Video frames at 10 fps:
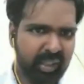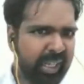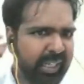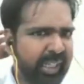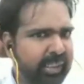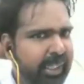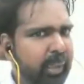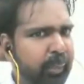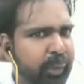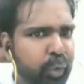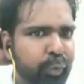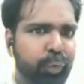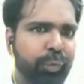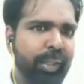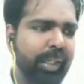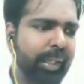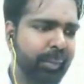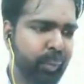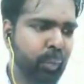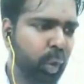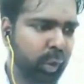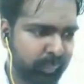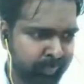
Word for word: I can share it with you if you feel like, if you want.